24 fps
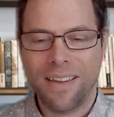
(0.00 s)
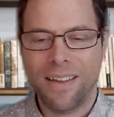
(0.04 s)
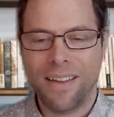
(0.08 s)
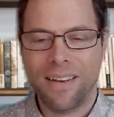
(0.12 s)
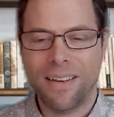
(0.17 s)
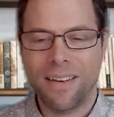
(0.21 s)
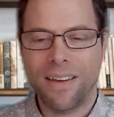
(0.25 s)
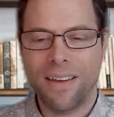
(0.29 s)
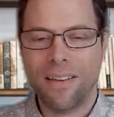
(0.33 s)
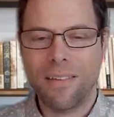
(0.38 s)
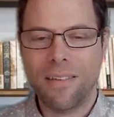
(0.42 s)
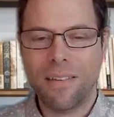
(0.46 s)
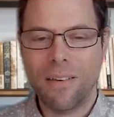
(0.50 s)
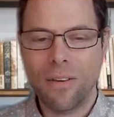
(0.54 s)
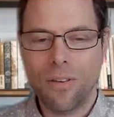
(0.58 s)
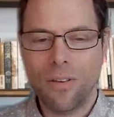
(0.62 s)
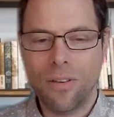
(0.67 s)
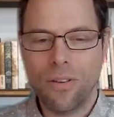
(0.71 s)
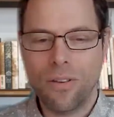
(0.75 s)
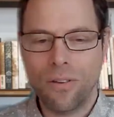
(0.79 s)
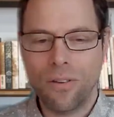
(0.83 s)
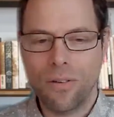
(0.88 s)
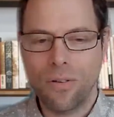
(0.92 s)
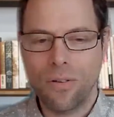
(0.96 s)
And as you
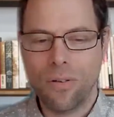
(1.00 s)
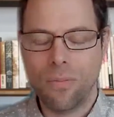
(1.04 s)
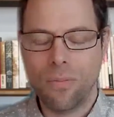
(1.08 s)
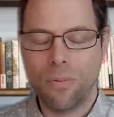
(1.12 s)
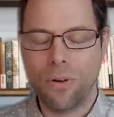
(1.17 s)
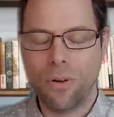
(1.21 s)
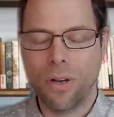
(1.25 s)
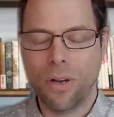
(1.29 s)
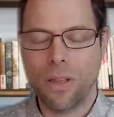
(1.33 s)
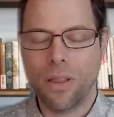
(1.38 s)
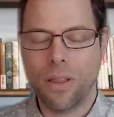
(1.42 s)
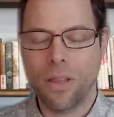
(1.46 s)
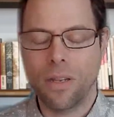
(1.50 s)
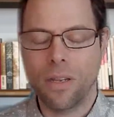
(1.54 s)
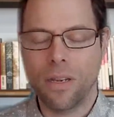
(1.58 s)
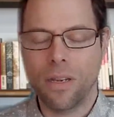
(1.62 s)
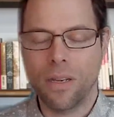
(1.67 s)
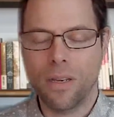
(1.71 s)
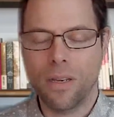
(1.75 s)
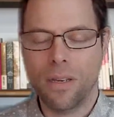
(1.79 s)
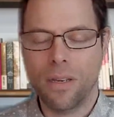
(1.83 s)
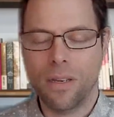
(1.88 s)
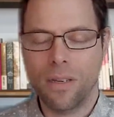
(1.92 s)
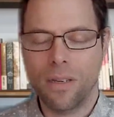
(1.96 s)
do,
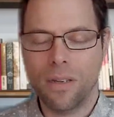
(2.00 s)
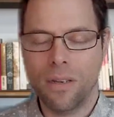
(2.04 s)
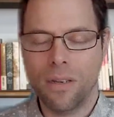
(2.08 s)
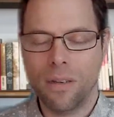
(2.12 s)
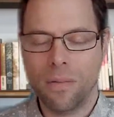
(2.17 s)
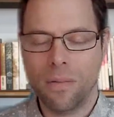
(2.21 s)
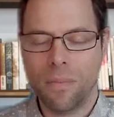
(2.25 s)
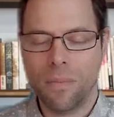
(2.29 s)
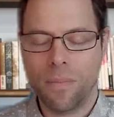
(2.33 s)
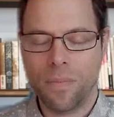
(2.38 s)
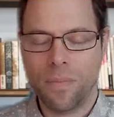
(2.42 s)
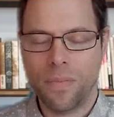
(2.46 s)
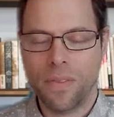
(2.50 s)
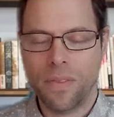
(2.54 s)
breathing in